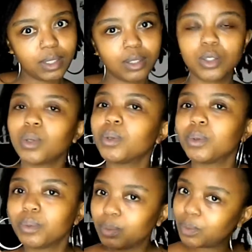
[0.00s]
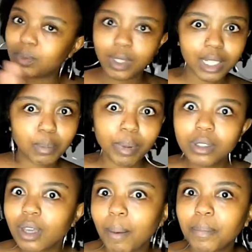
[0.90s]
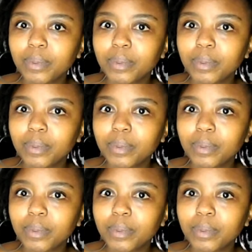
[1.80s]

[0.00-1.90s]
So that's build up.